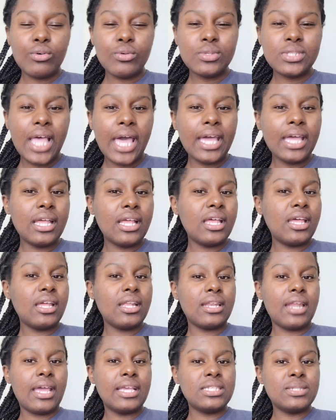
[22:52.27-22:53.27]
It was like a
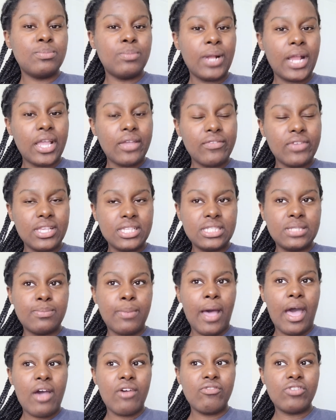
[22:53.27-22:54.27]
nice breakfast
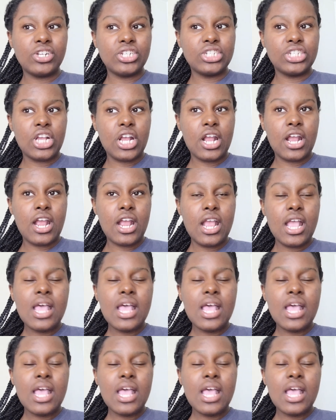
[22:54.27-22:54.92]
spot for sure.